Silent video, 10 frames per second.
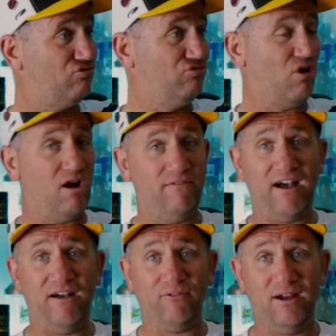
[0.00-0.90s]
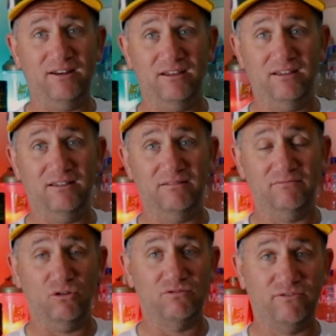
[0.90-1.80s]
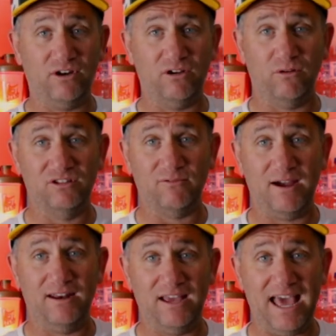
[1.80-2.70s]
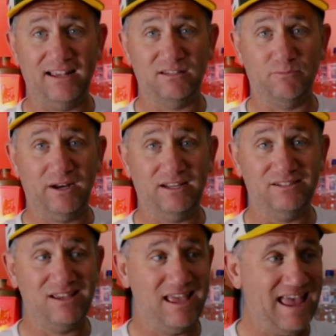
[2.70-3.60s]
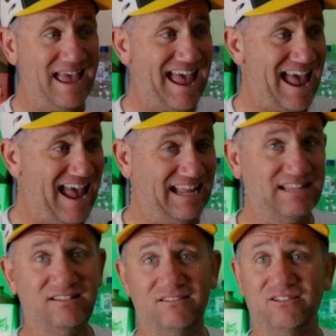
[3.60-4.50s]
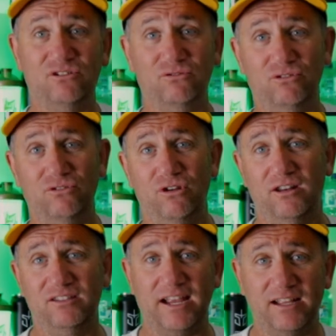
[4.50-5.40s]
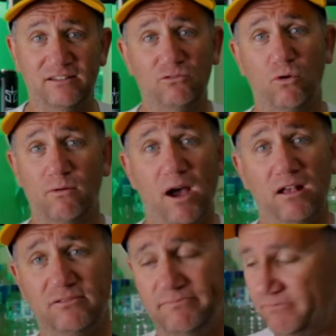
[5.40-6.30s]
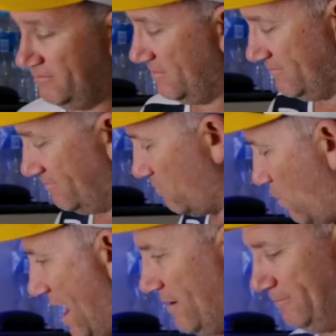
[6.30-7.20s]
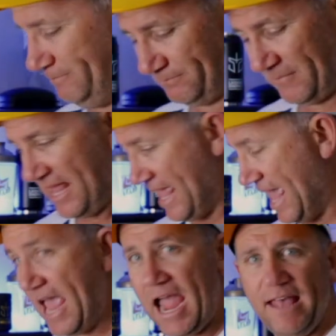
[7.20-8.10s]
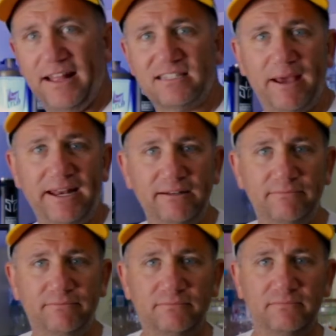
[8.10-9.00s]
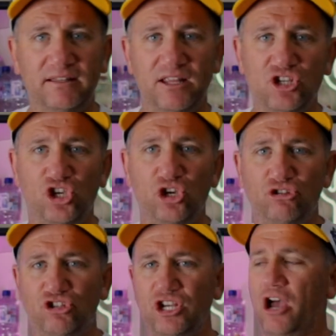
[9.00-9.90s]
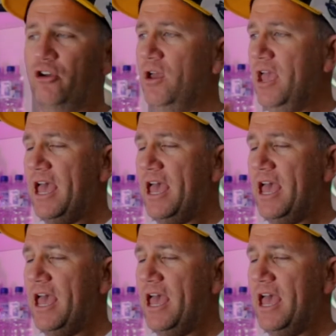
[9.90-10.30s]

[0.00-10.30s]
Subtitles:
drive halfway to, or 3/4 of the way to Alice Springs and still do 9-second quarter miles. Wow. And that's about it. Huge show.